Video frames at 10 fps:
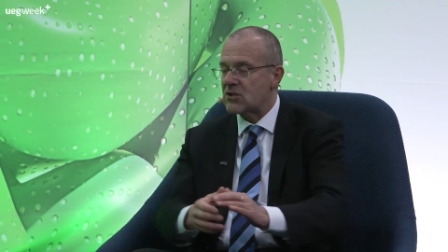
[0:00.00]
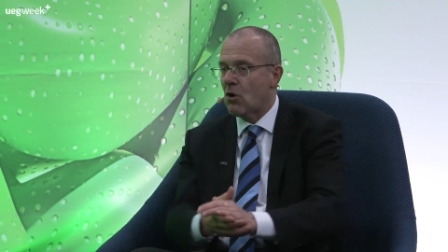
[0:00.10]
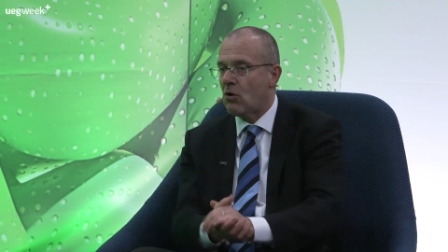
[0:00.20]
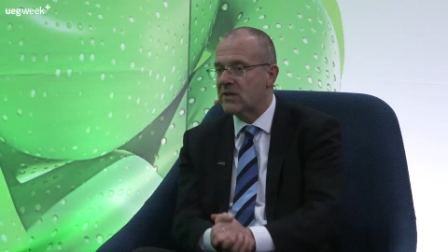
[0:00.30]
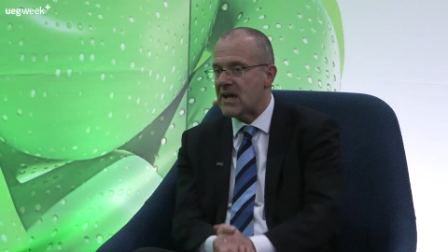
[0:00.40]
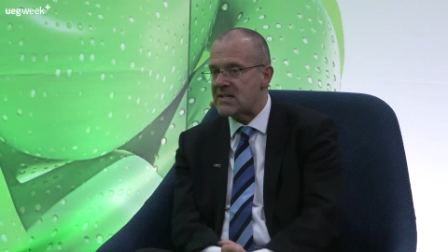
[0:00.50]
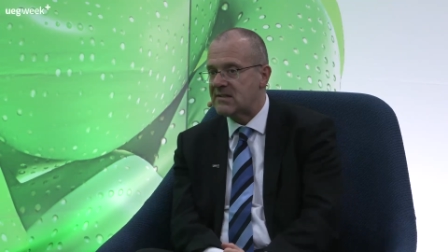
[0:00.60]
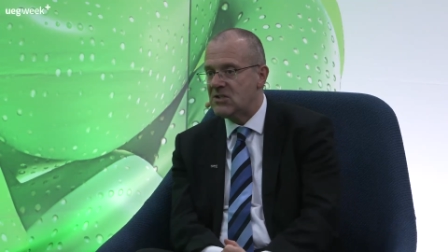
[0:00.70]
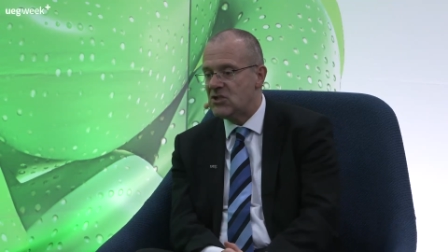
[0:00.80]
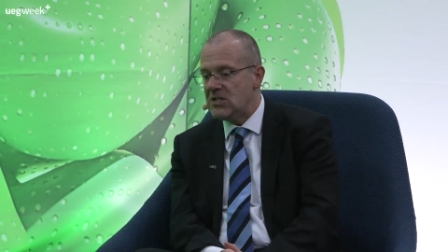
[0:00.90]
Now, on the
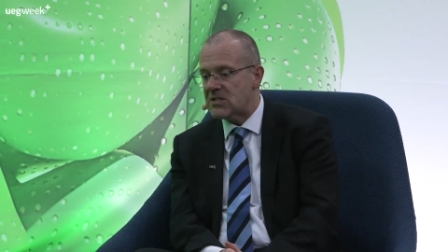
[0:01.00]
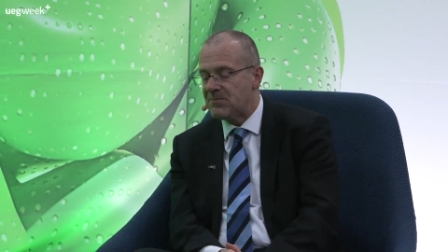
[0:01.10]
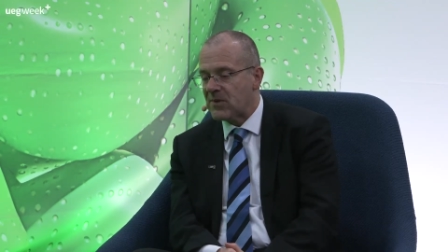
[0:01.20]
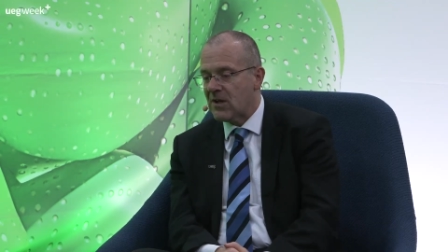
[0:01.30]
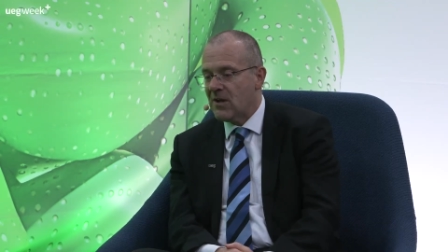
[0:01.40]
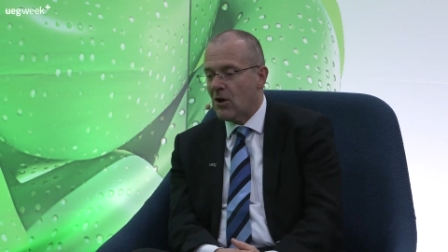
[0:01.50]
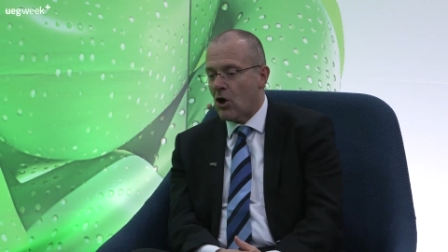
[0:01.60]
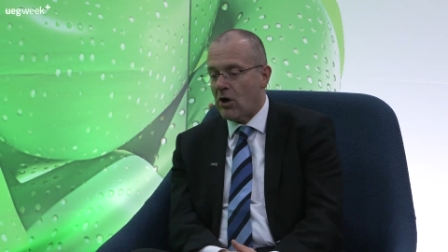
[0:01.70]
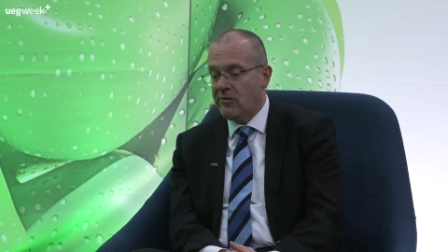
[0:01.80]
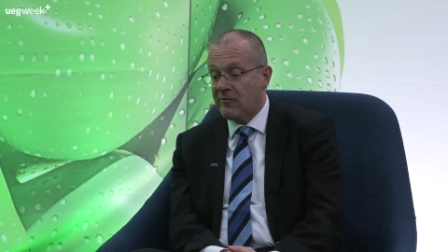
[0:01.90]
SDGs,
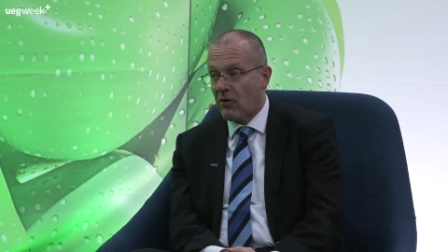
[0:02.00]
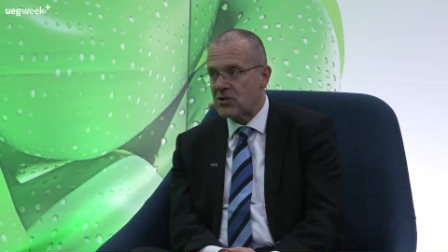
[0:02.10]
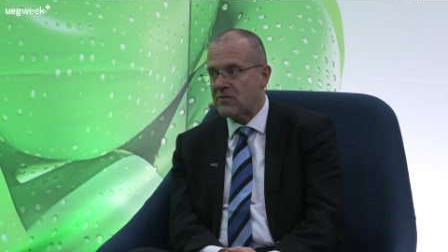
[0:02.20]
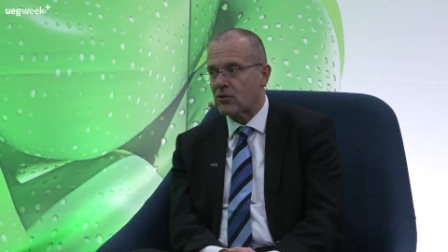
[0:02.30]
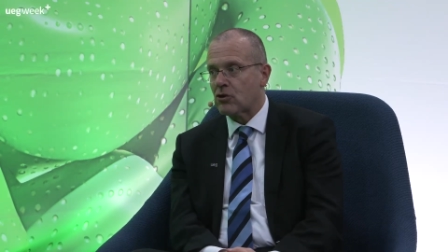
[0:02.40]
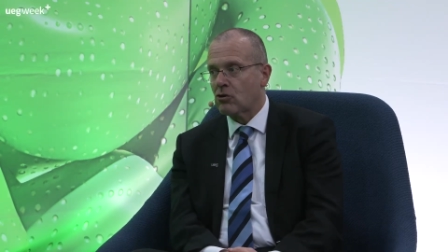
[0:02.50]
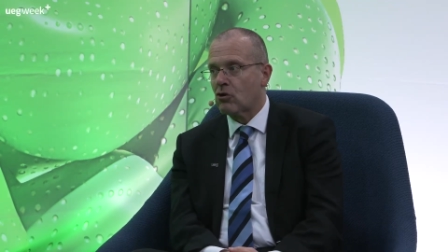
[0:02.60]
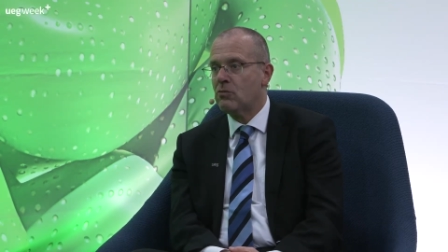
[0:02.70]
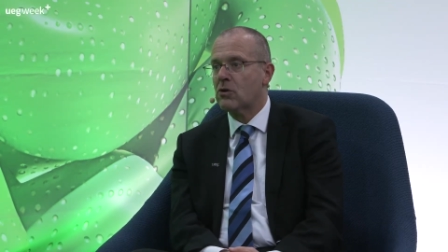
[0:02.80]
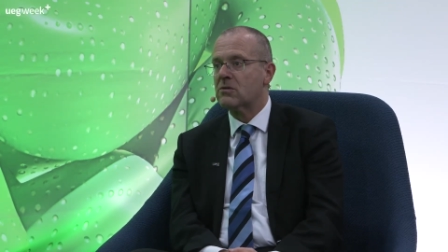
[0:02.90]
unfortunately for the
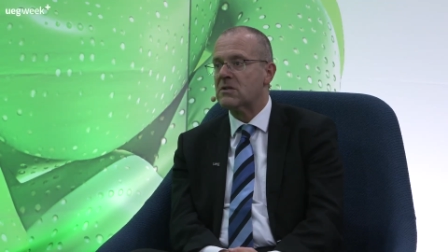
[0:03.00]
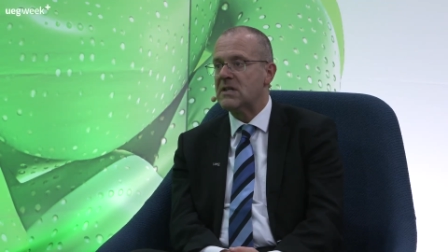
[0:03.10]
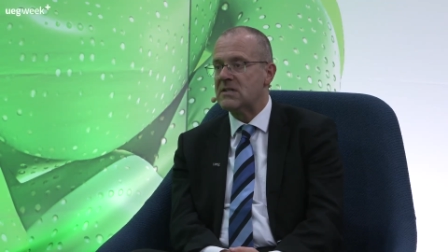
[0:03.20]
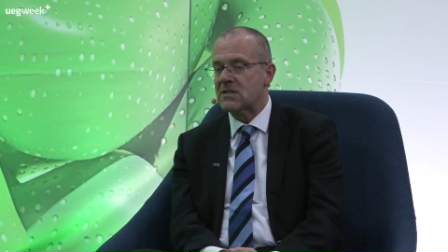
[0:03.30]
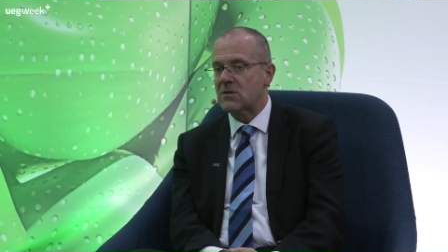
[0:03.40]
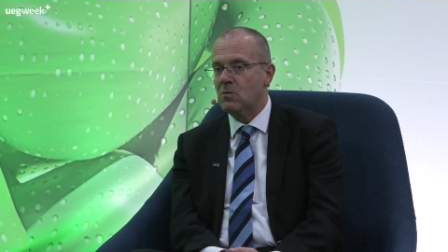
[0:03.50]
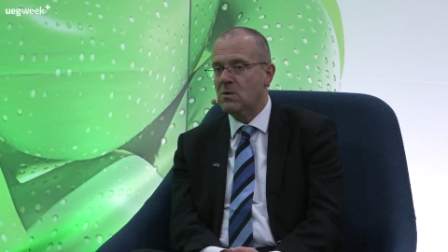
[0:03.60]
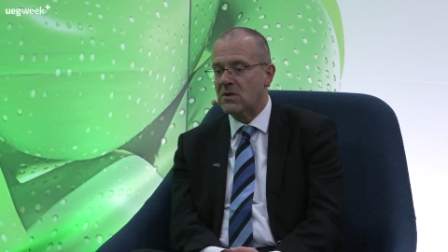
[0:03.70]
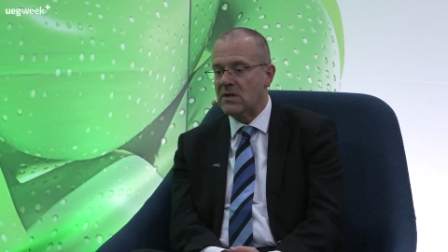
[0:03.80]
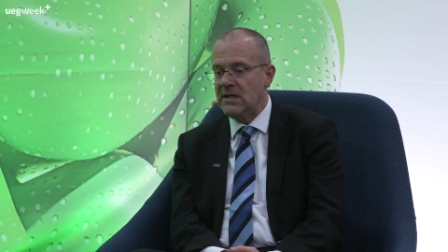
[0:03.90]
non-communicable diseases,
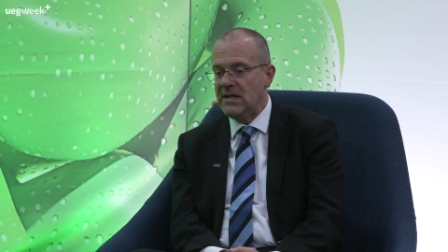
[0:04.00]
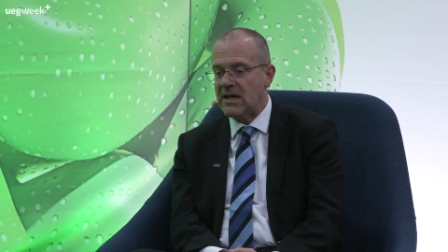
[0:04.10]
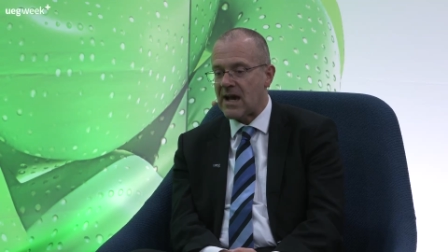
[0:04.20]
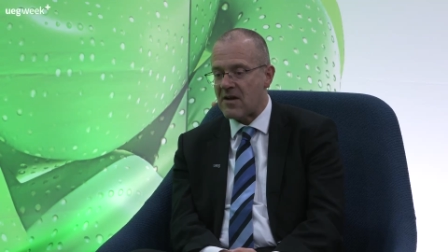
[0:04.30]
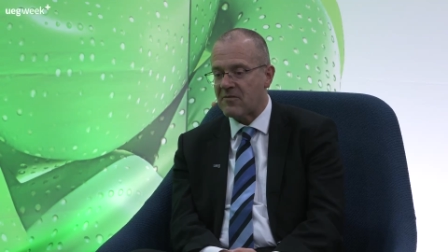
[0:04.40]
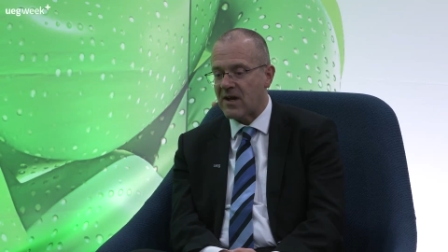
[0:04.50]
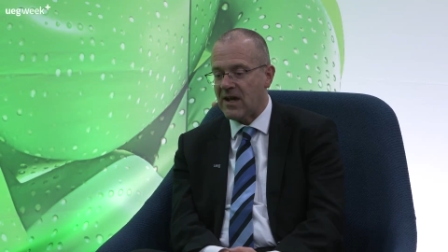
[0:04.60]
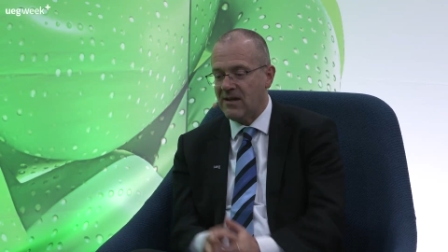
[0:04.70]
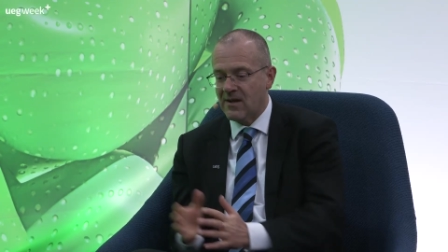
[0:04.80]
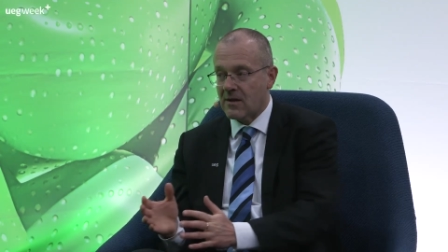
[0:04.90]
we really have
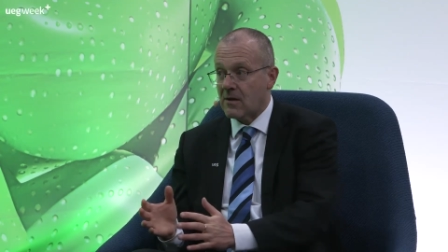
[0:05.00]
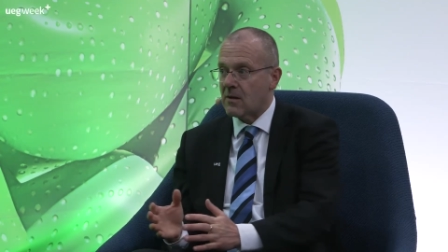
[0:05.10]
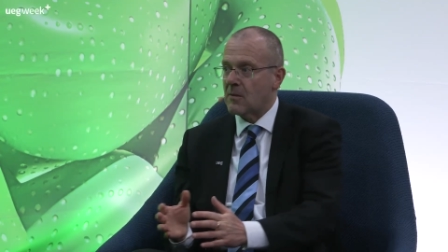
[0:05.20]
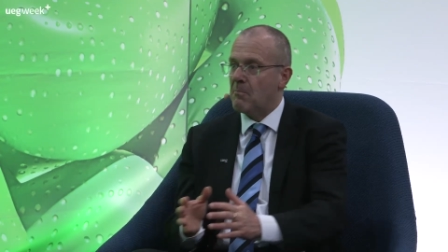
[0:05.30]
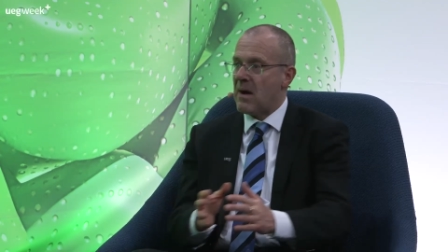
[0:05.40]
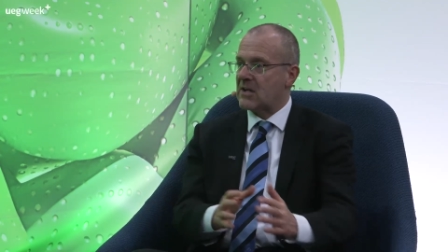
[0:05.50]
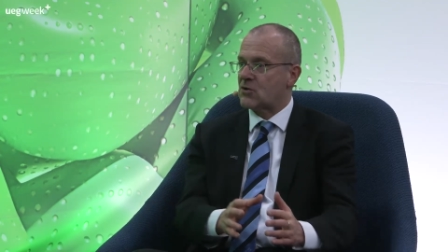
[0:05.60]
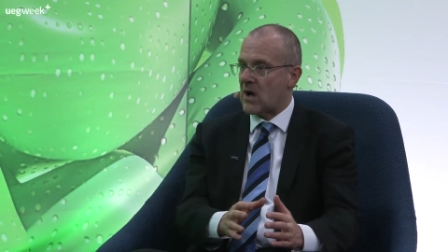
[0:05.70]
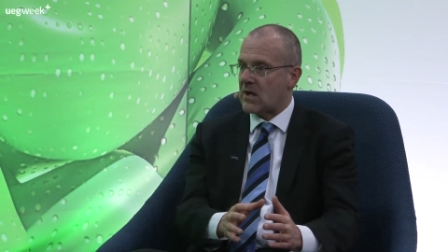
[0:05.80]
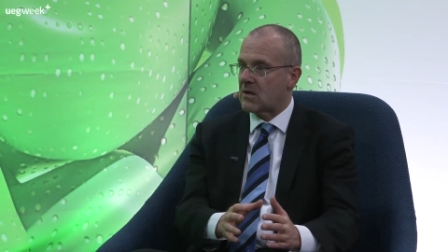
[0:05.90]
a backtrack.